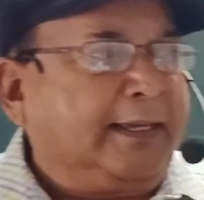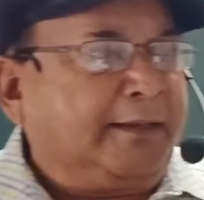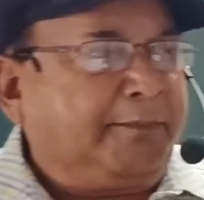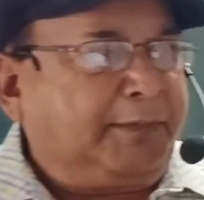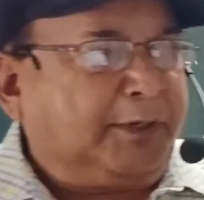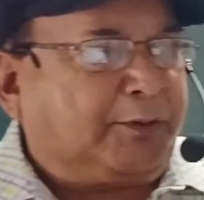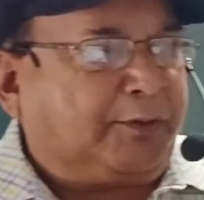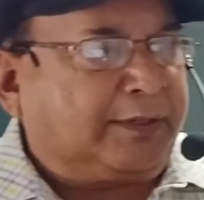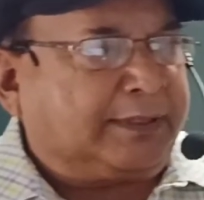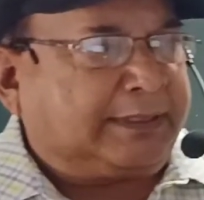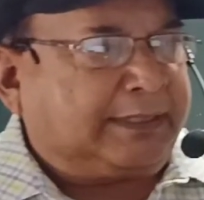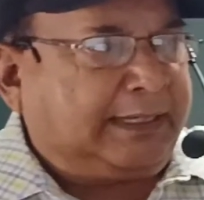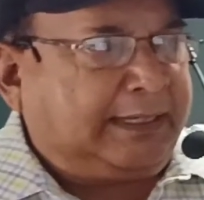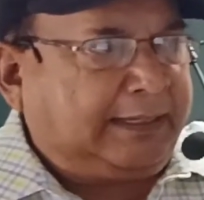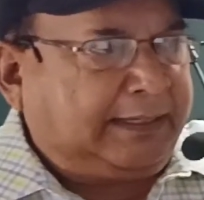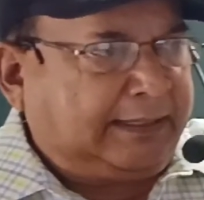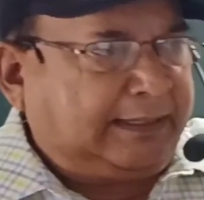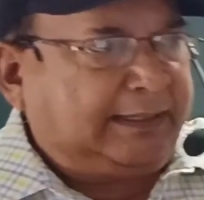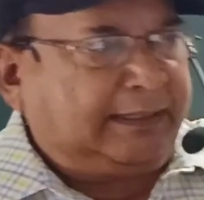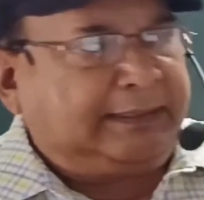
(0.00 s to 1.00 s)
Because
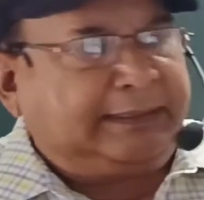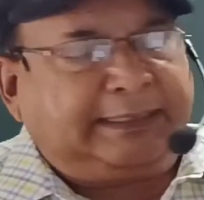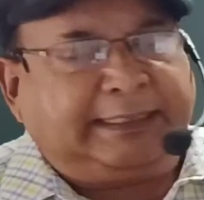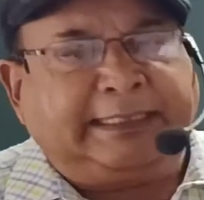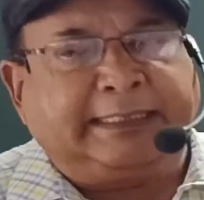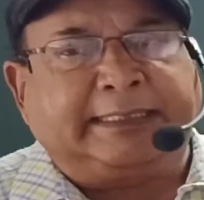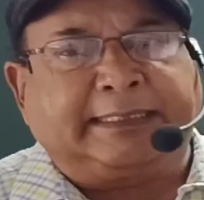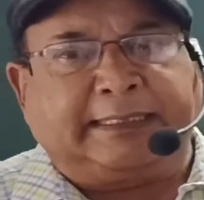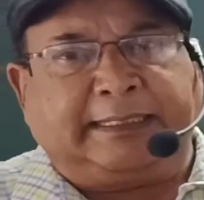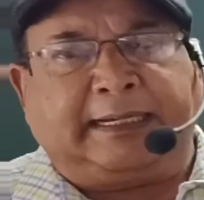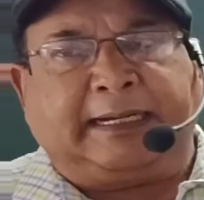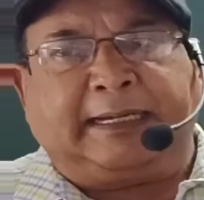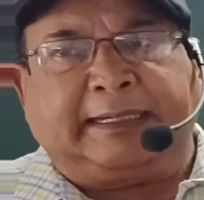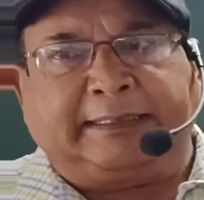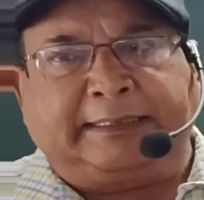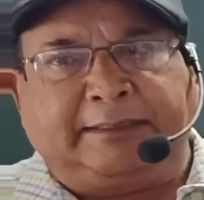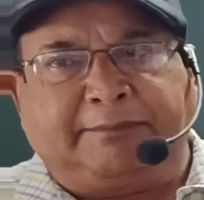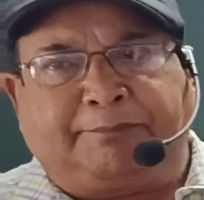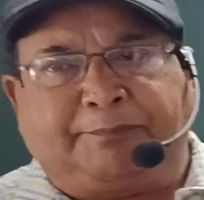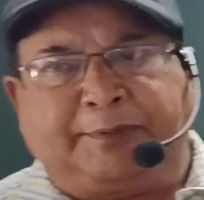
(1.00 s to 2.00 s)
these
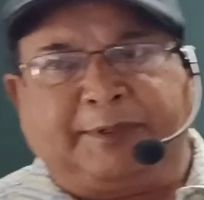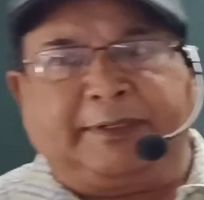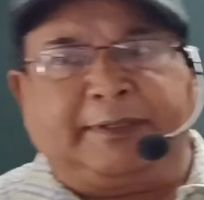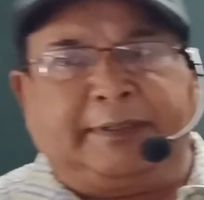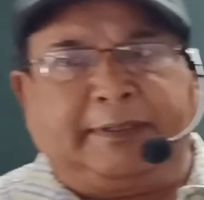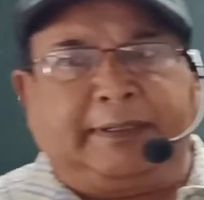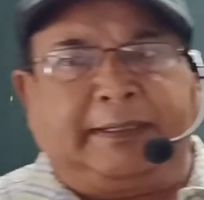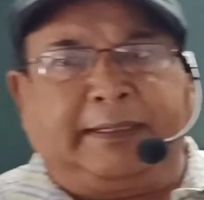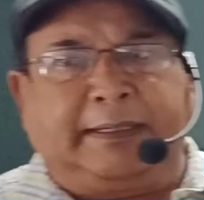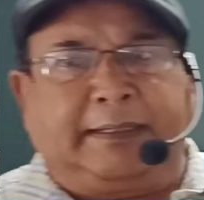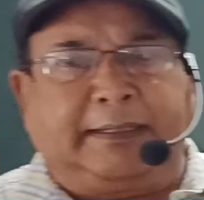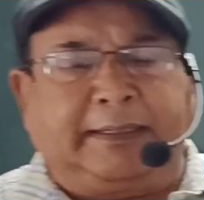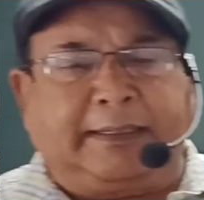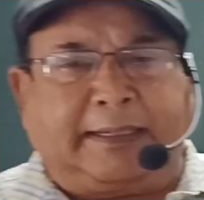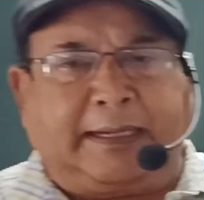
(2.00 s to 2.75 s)
are the